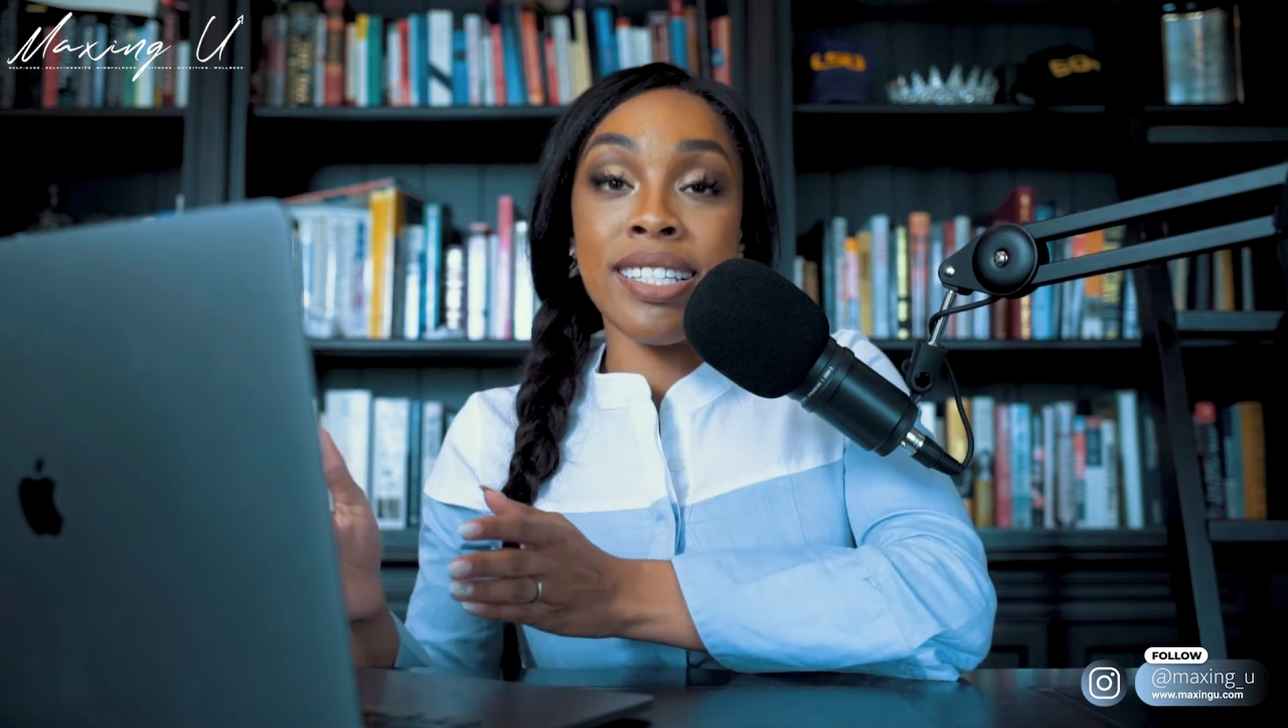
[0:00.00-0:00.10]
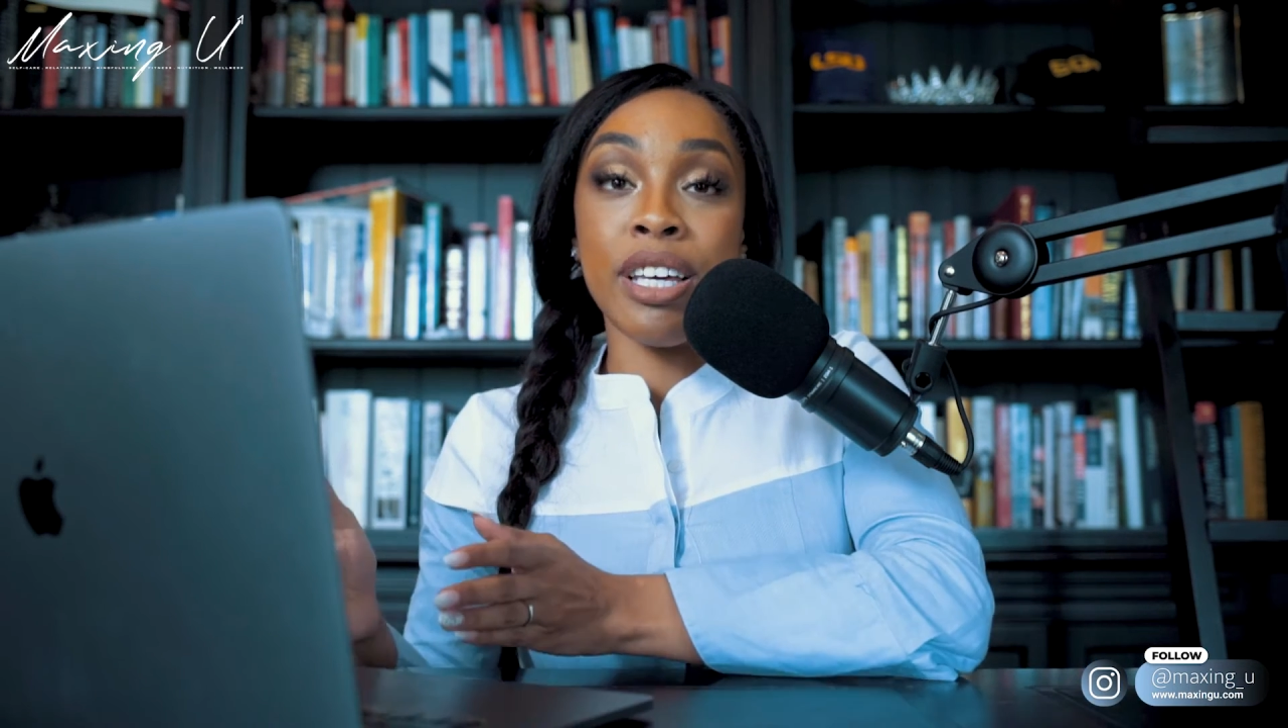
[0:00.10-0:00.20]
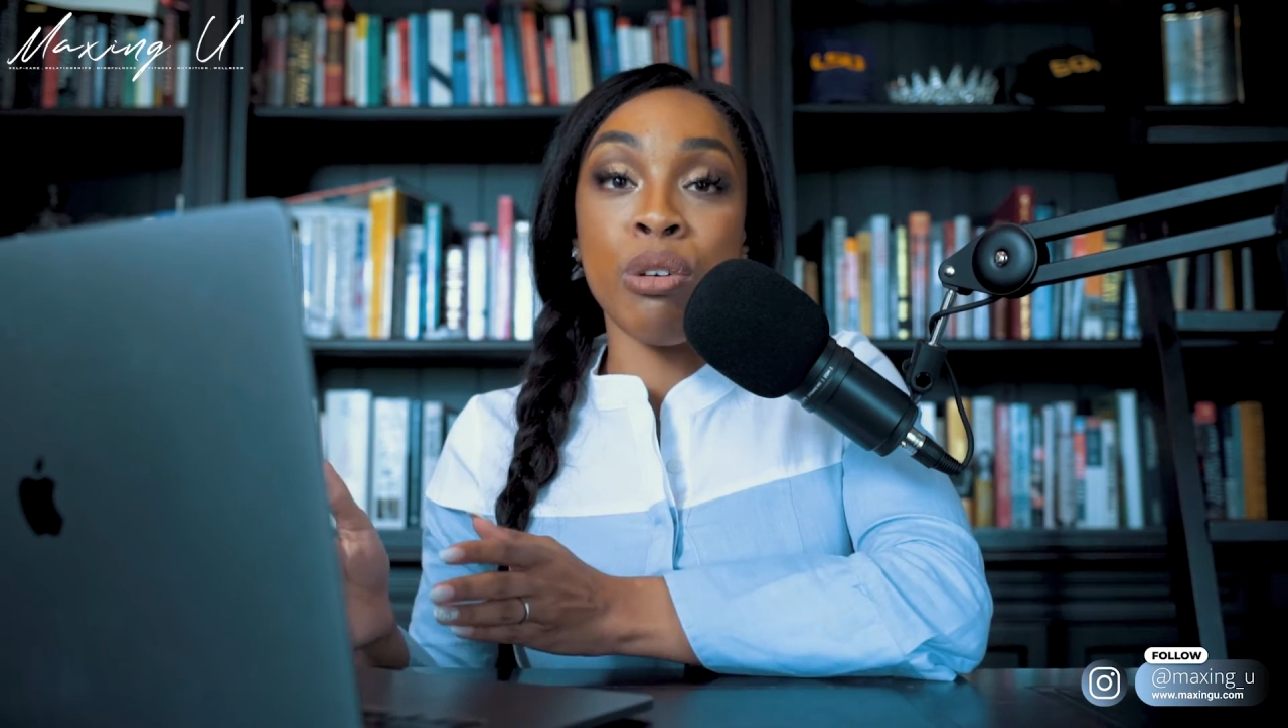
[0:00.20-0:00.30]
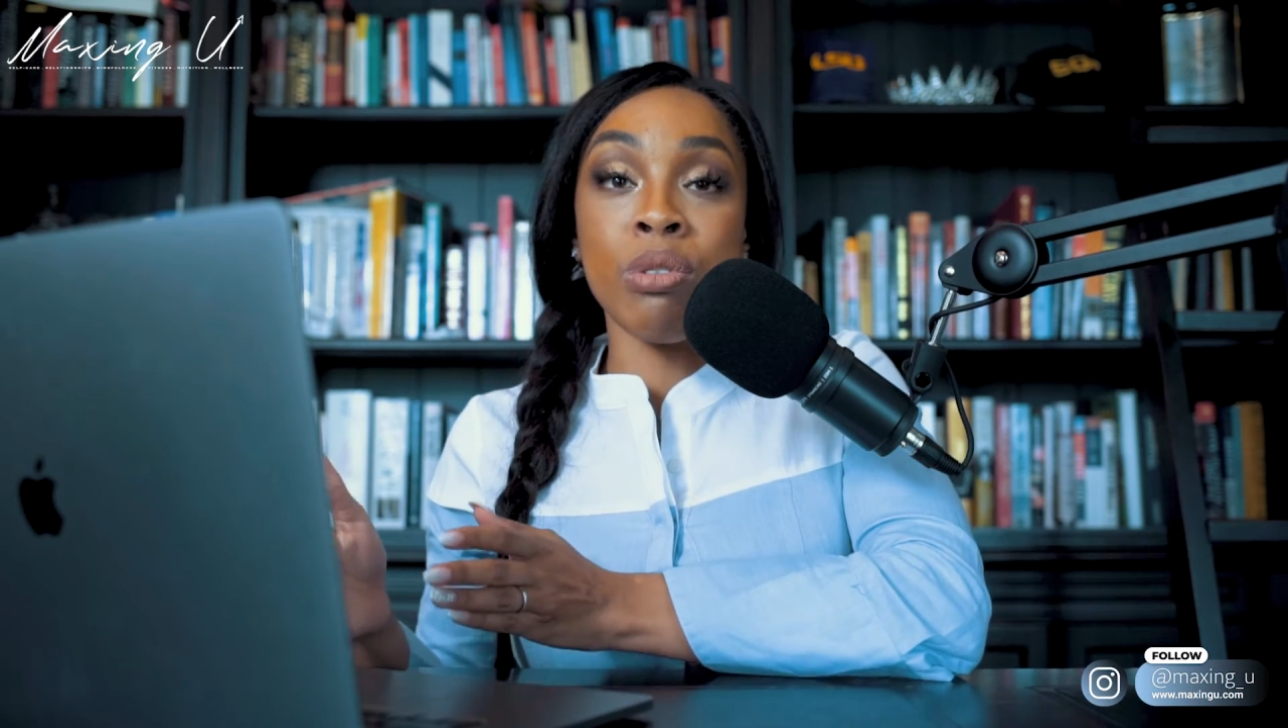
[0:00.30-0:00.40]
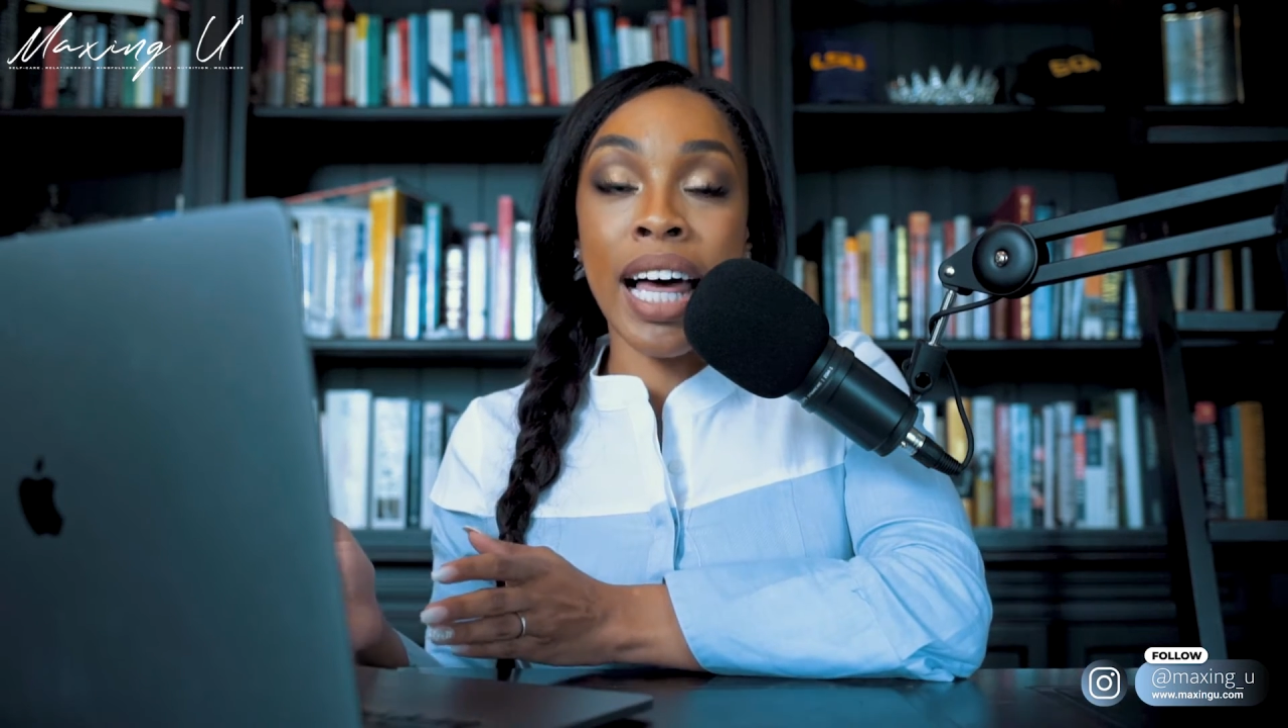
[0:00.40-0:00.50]

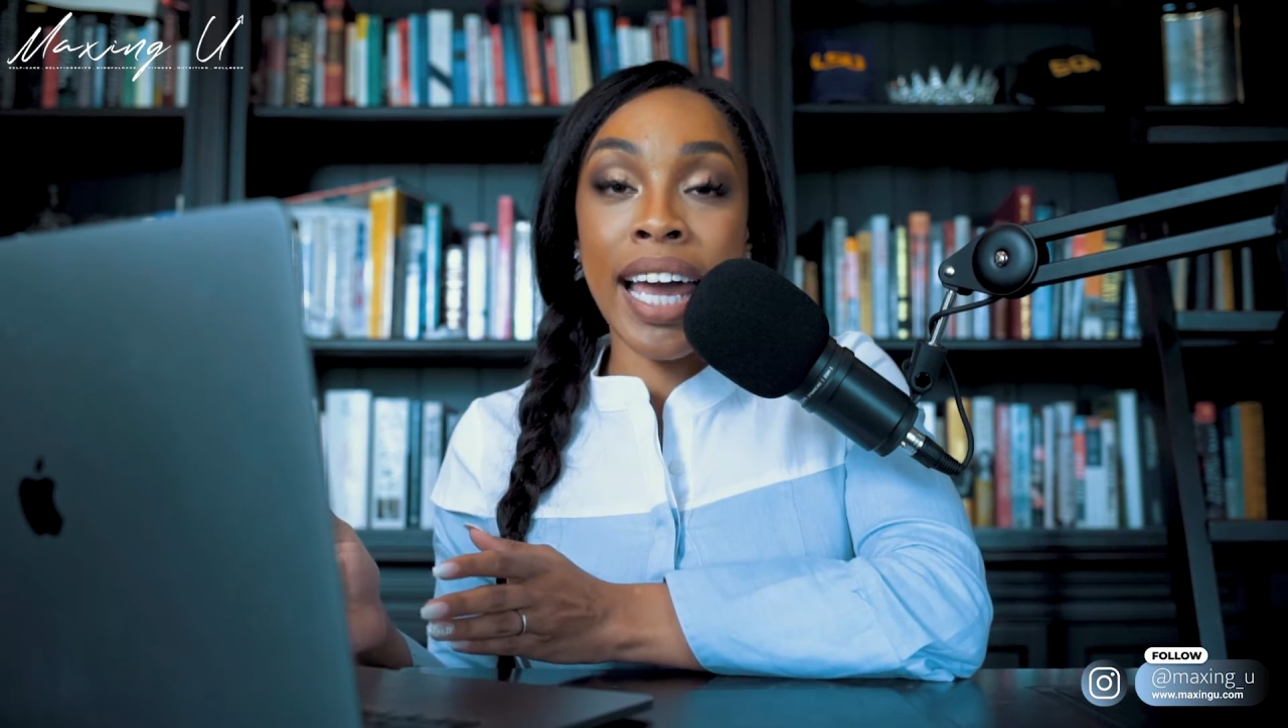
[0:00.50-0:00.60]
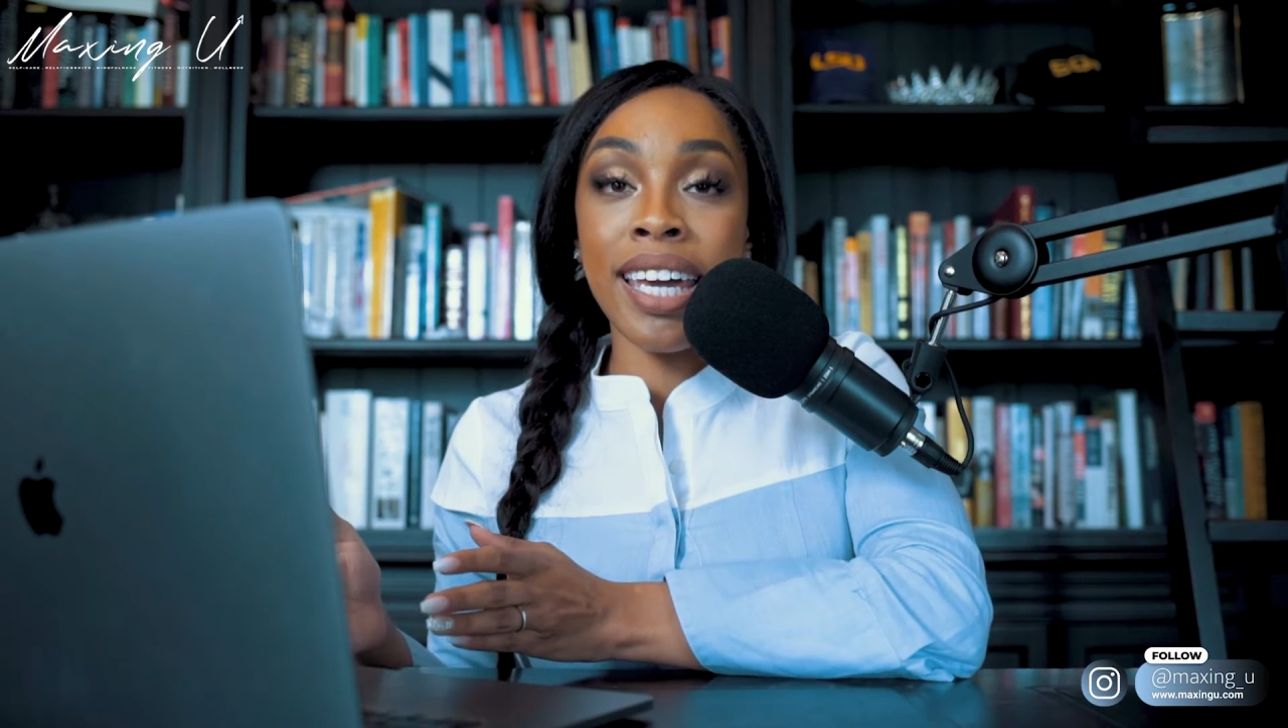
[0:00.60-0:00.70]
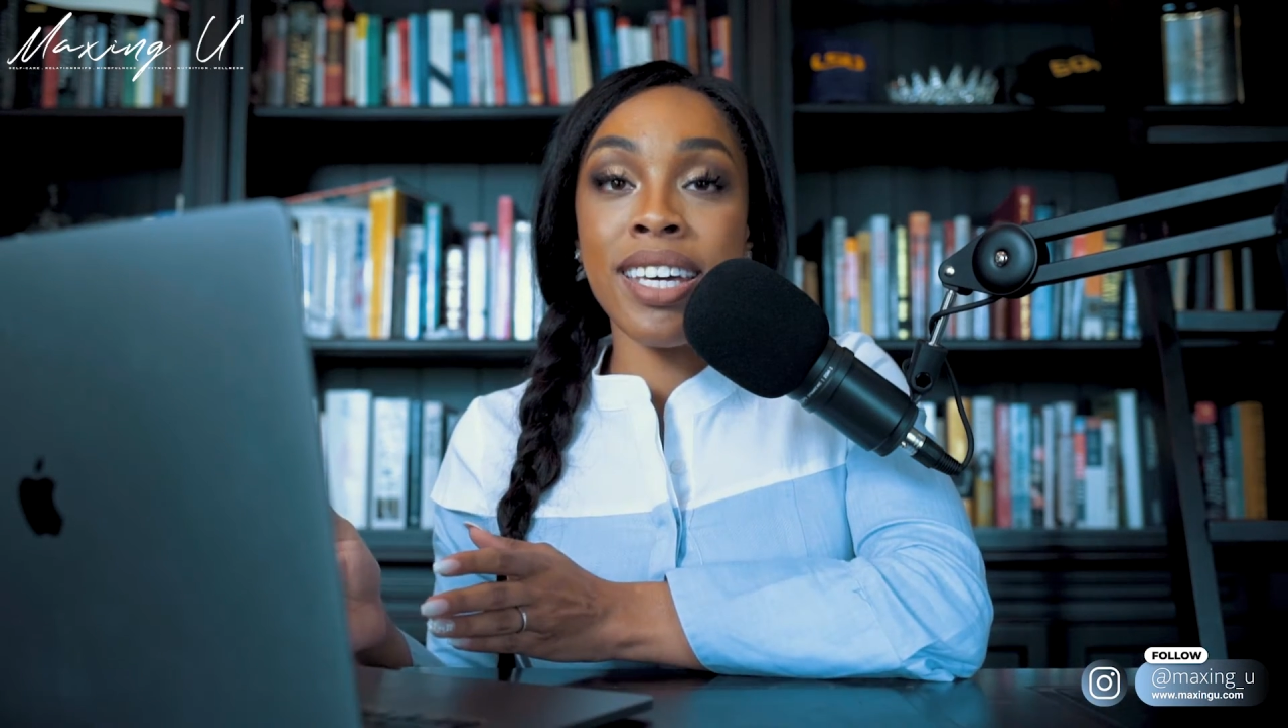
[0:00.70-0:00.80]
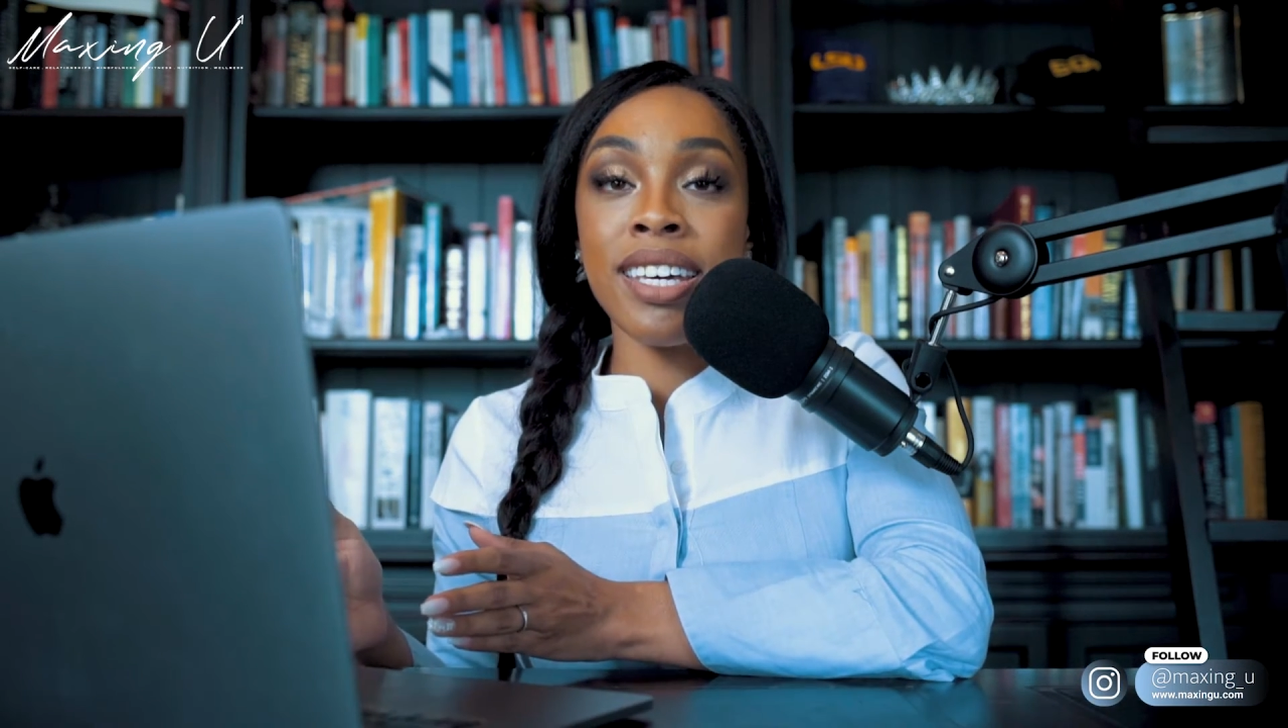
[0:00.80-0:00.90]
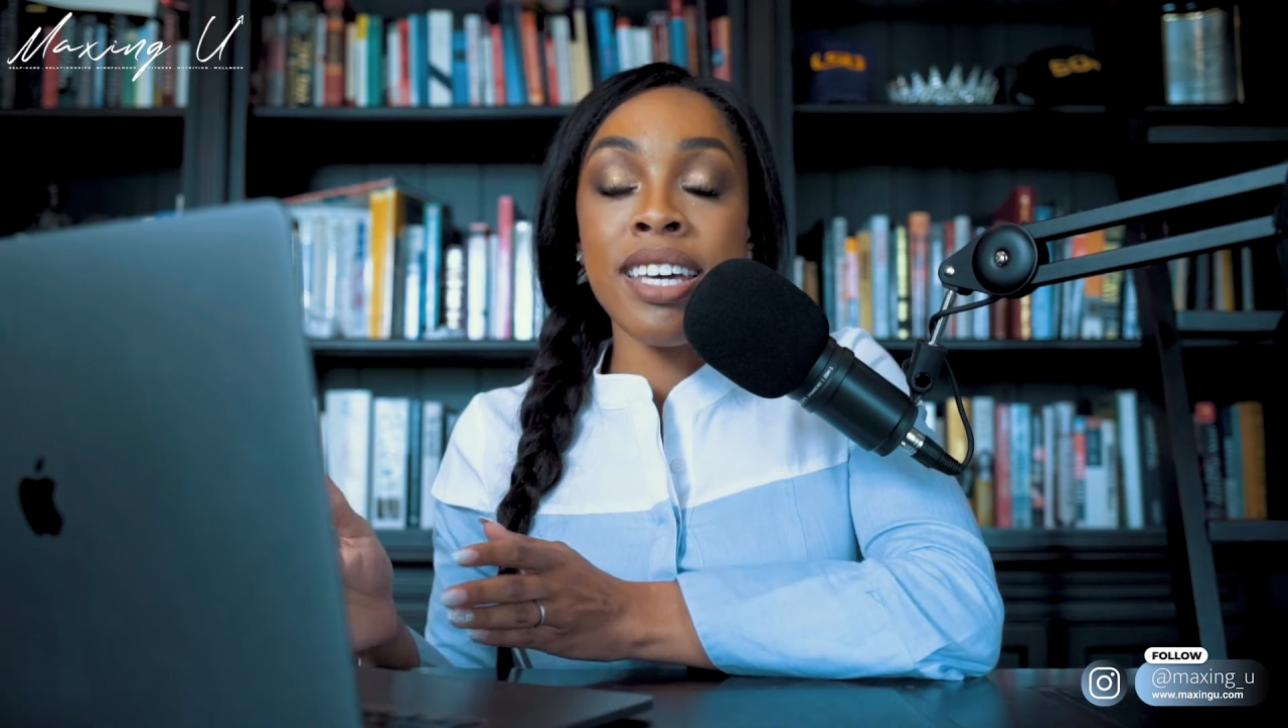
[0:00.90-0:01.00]
that you
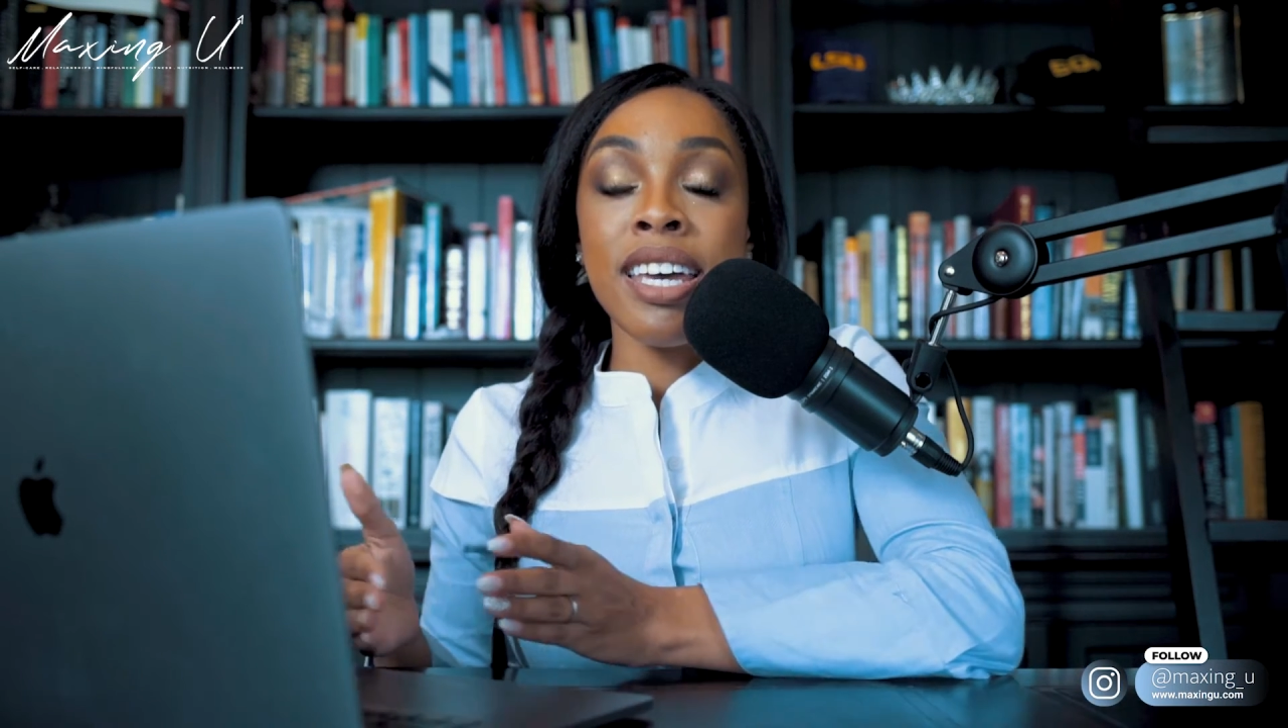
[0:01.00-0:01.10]
like,